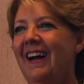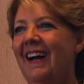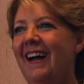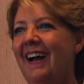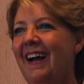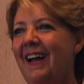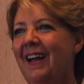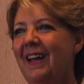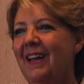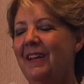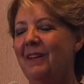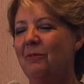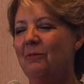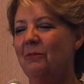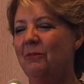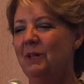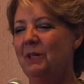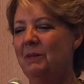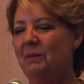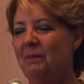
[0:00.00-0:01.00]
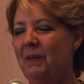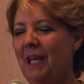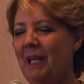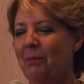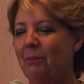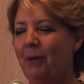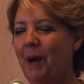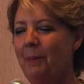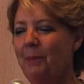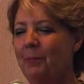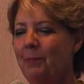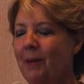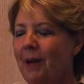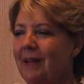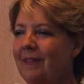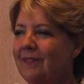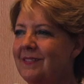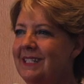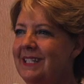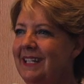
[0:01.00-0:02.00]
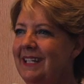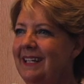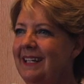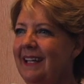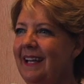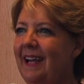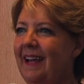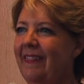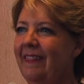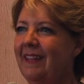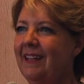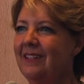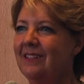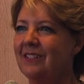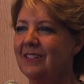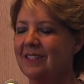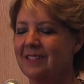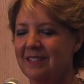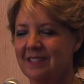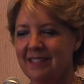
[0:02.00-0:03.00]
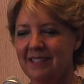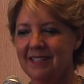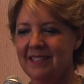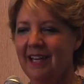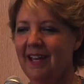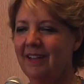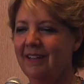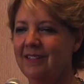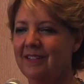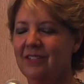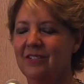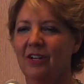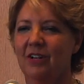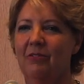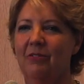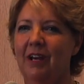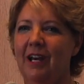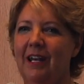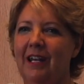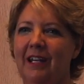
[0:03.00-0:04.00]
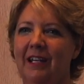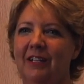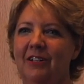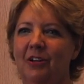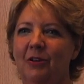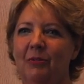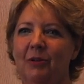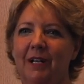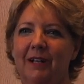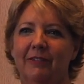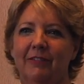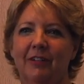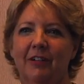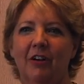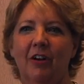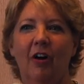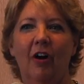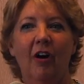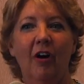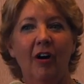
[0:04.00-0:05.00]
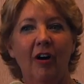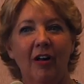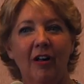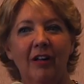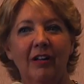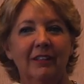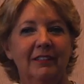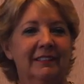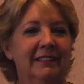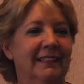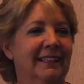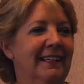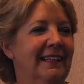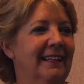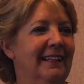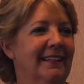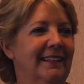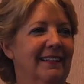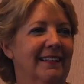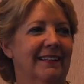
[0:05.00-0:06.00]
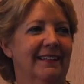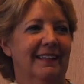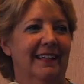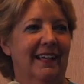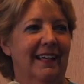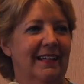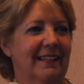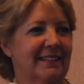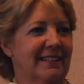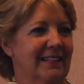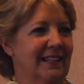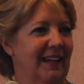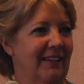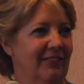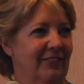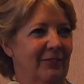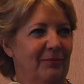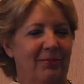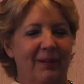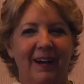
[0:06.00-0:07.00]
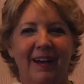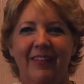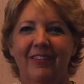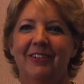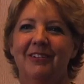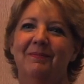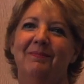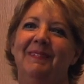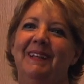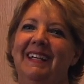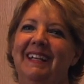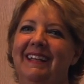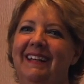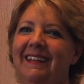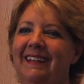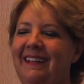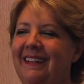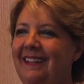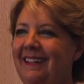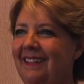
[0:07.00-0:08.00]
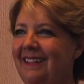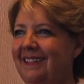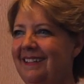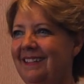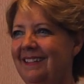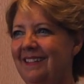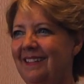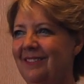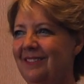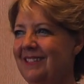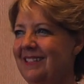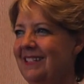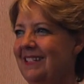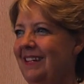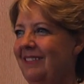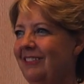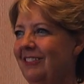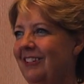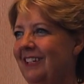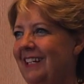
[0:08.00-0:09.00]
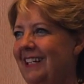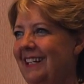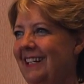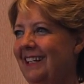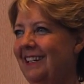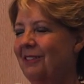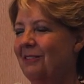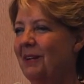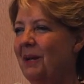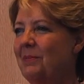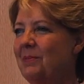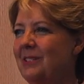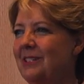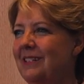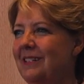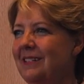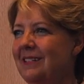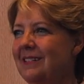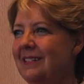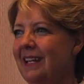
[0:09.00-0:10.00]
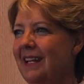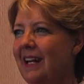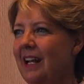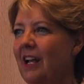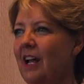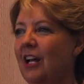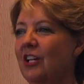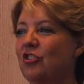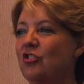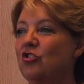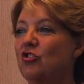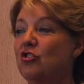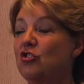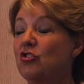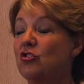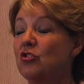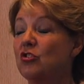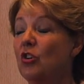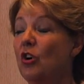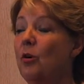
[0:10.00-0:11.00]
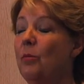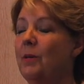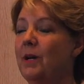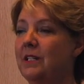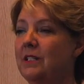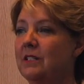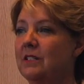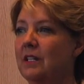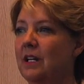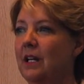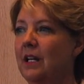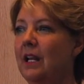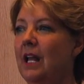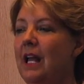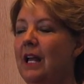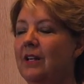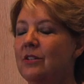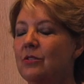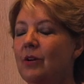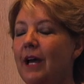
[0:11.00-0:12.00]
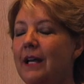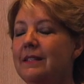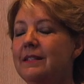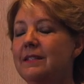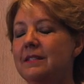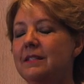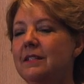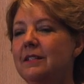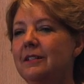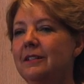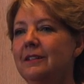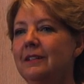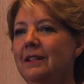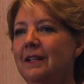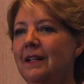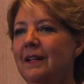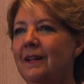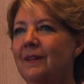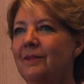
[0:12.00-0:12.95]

I would make a proper pot of tea and then just sit down and start writing, and no one ever called. The kids never bothered me. There was never any interruptions, and I got so much done. So I still...